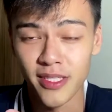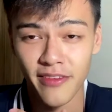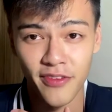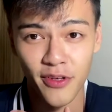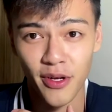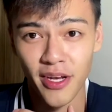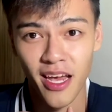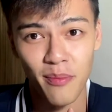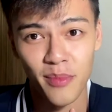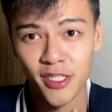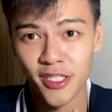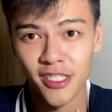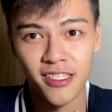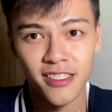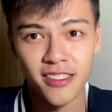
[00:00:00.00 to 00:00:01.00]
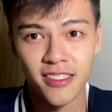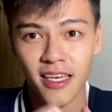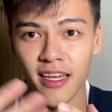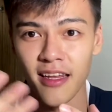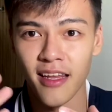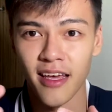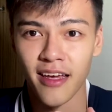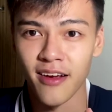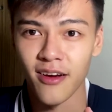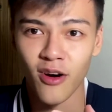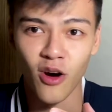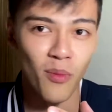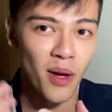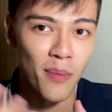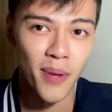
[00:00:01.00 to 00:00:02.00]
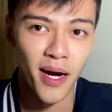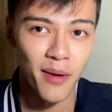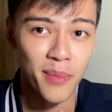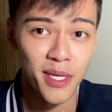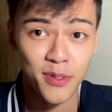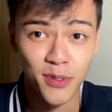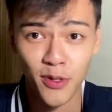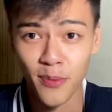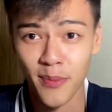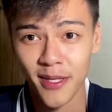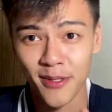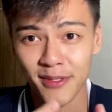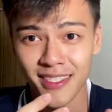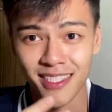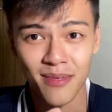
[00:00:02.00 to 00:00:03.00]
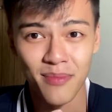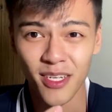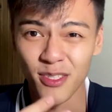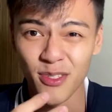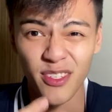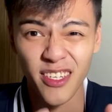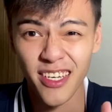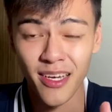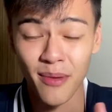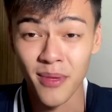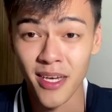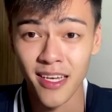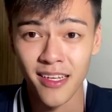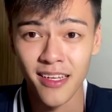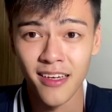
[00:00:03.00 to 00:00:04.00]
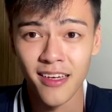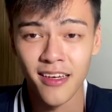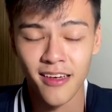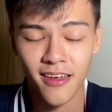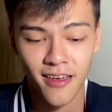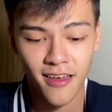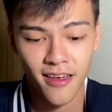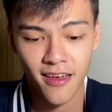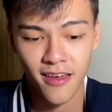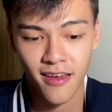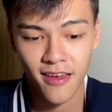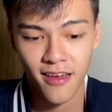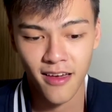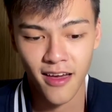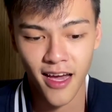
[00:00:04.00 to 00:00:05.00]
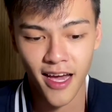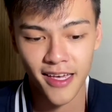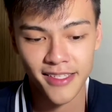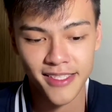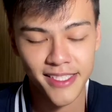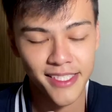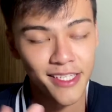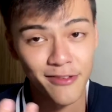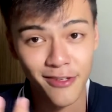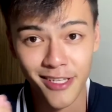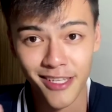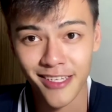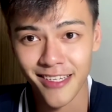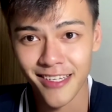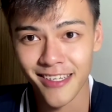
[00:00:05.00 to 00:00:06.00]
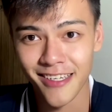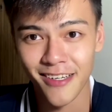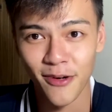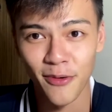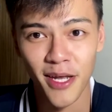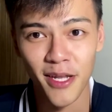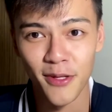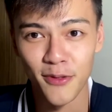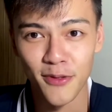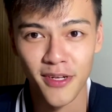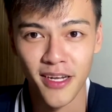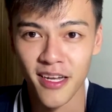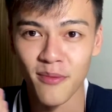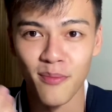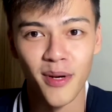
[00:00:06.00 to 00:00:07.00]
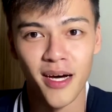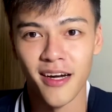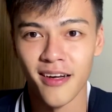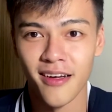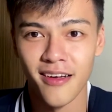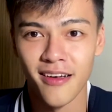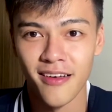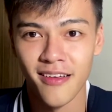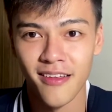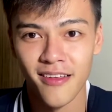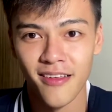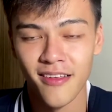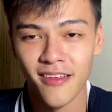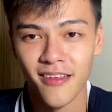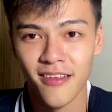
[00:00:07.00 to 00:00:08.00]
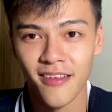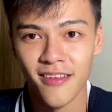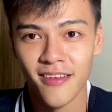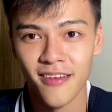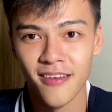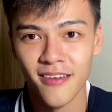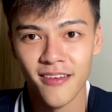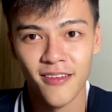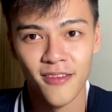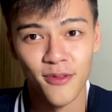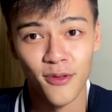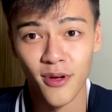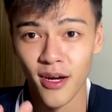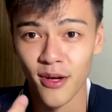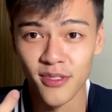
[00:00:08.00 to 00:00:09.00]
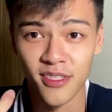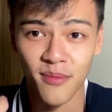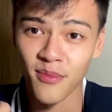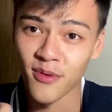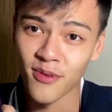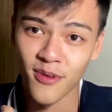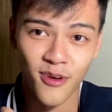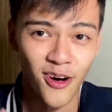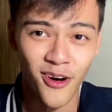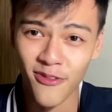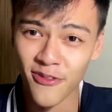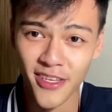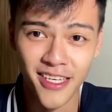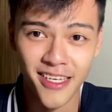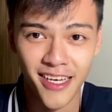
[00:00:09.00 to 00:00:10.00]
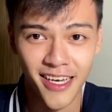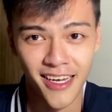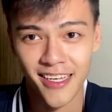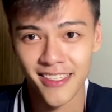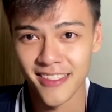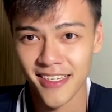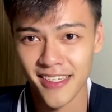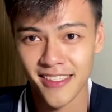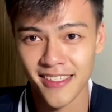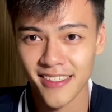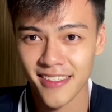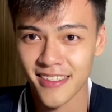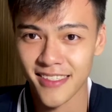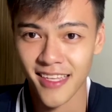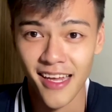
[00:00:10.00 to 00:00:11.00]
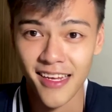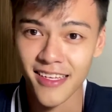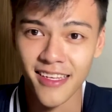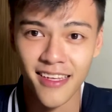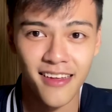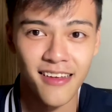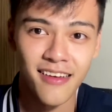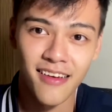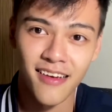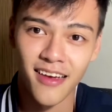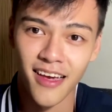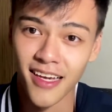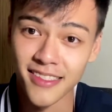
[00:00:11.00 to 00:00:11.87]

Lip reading: after your night missions, and like all my bunk mates were going back to sleep at 3 a.m. and I secretly went into another bunk, took out some coffee, and I just studied. I